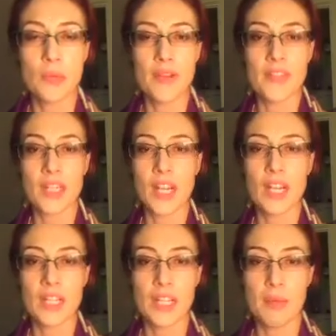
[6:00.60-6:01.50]
one that
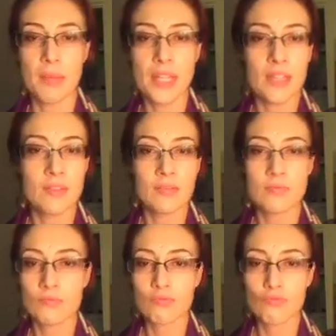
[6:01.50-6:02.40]
can't hear me?
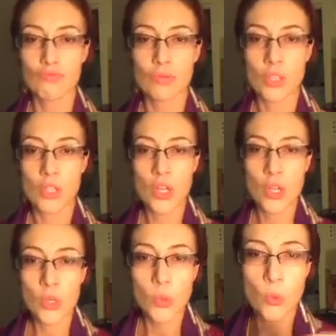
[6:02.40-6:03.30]

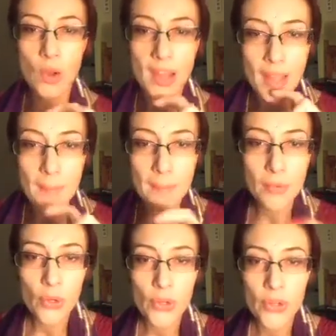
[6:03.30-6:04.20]
Quiet
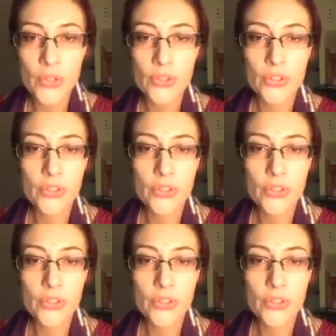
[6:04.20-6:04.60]
mode.